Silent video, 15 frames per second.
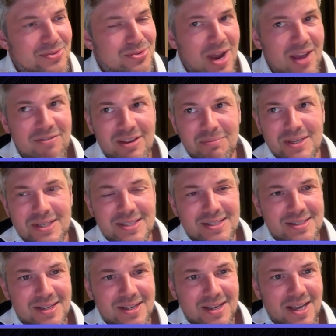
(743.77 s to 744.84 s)
driving me
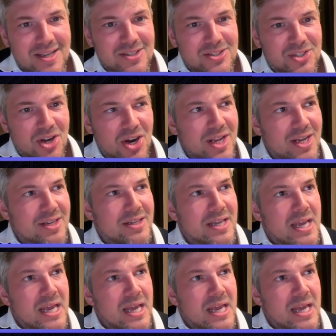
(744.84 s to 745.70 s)
since I started.